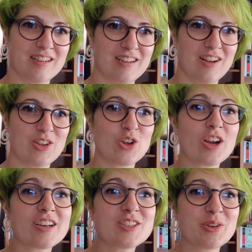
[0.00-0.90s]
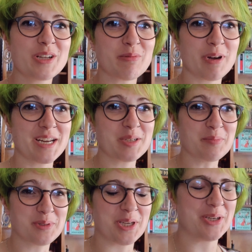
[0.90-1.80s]
You're gonna do it at random
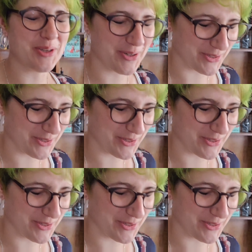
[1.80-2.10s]
too.